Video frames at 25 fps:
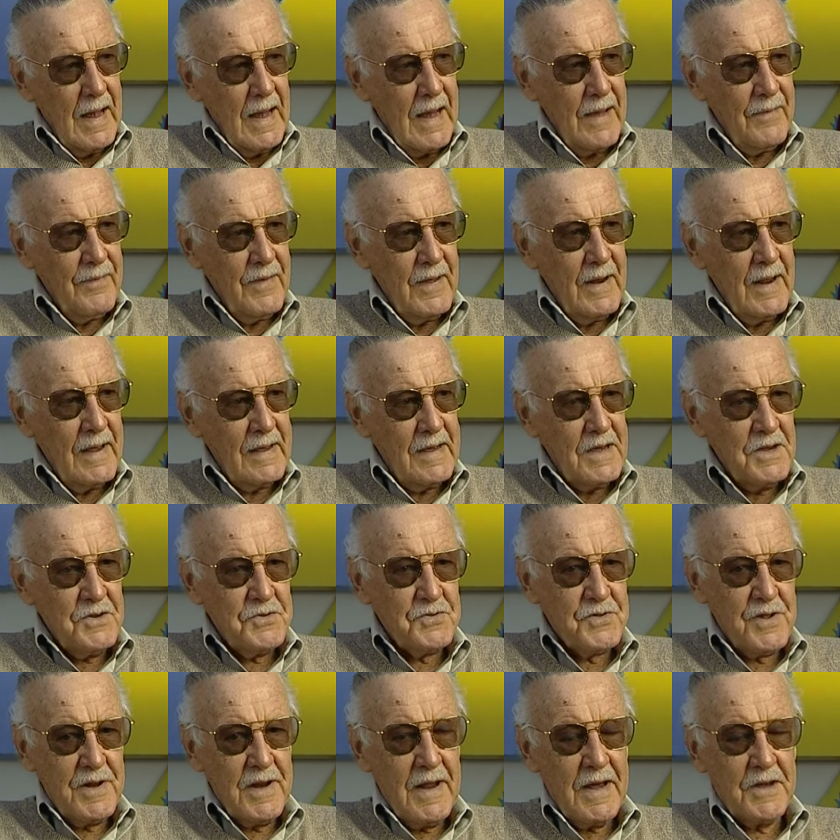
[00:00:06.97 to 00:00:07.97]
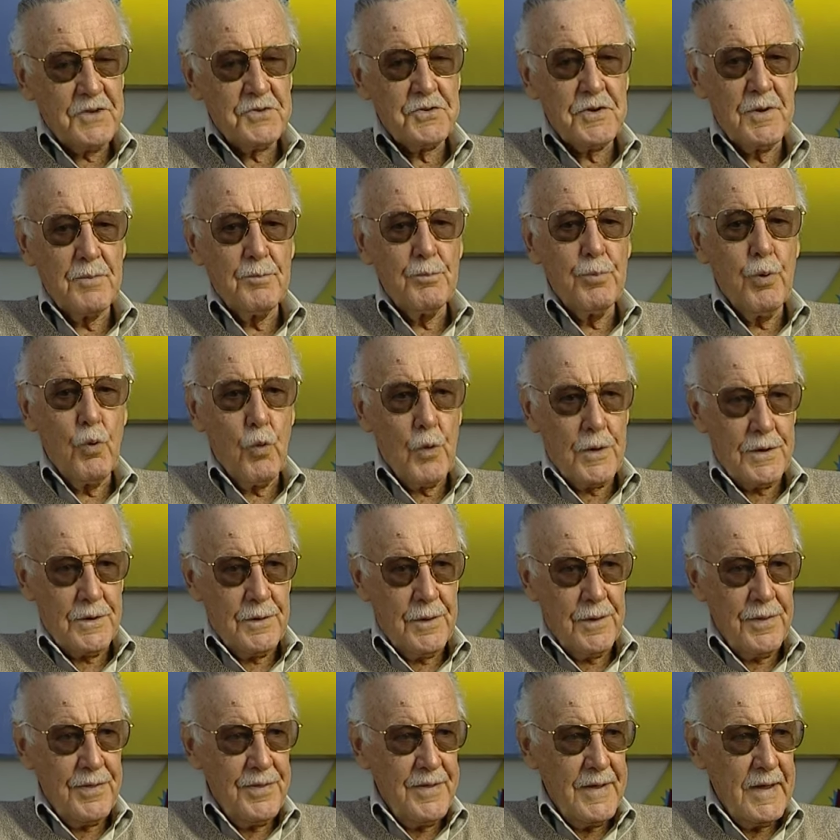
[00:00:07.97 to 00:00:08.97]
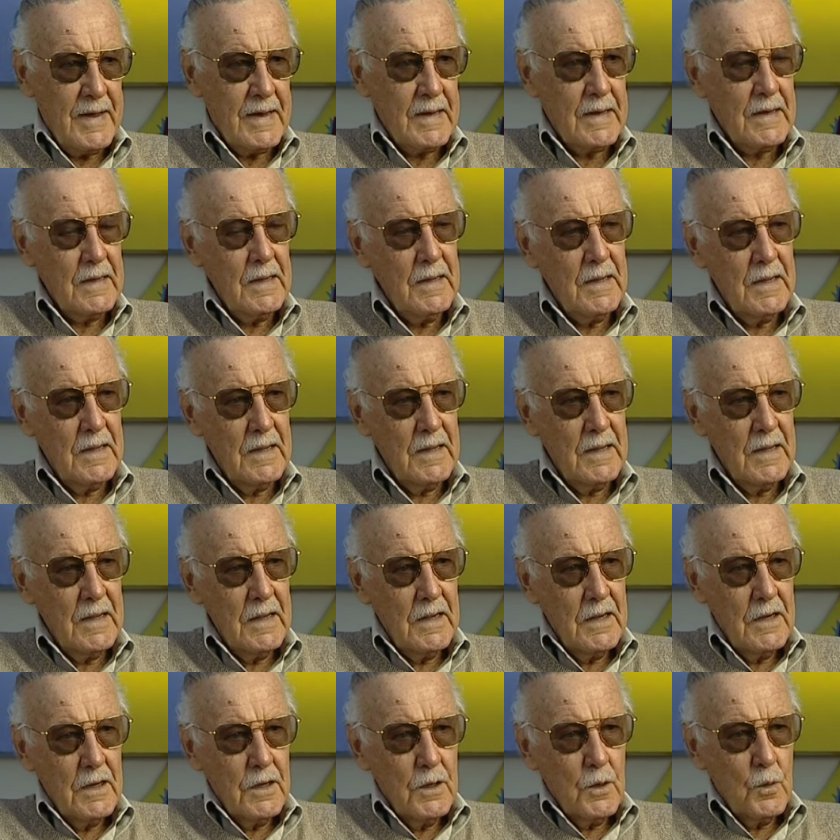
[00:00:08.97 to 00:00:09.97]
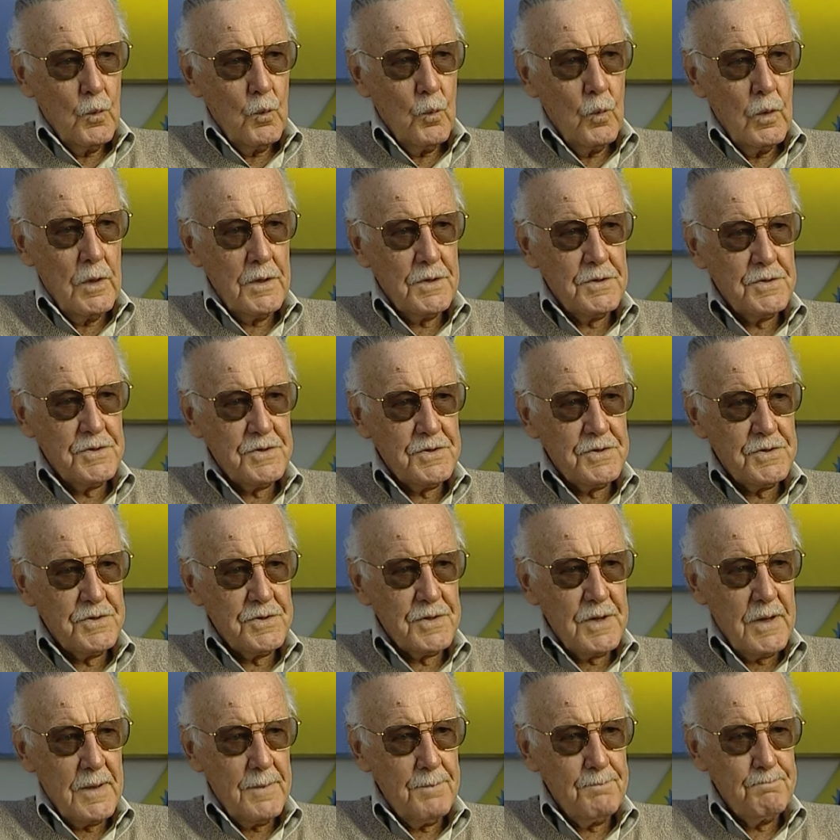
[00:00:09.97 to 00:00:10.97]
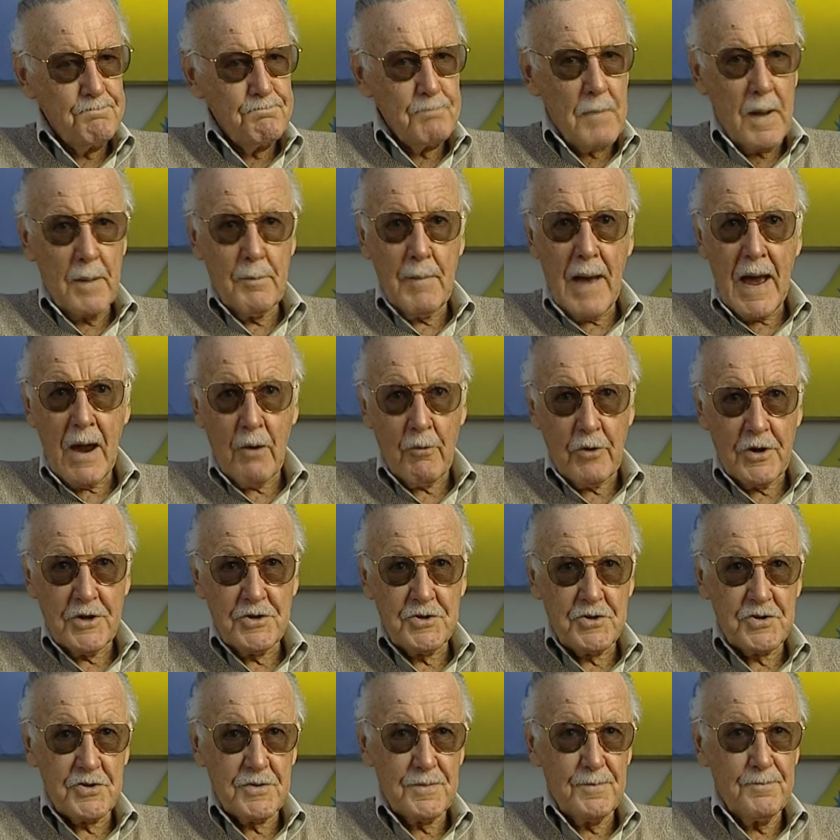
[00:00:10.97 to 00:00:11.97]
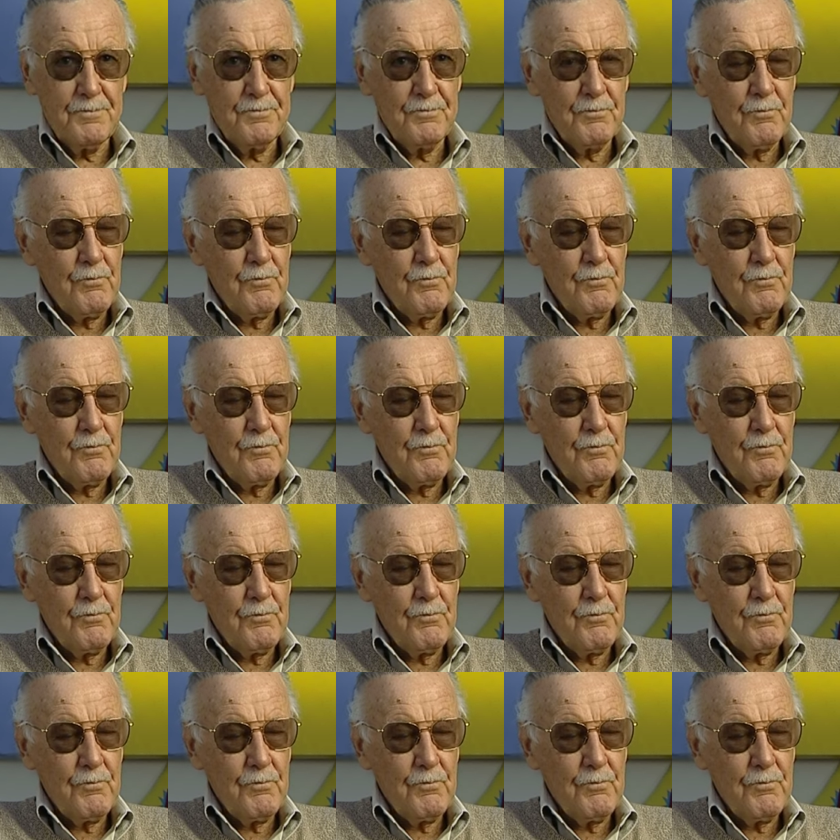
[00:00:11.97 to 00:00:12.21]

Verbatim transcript: And then I guess the next important thing was um, my marriage.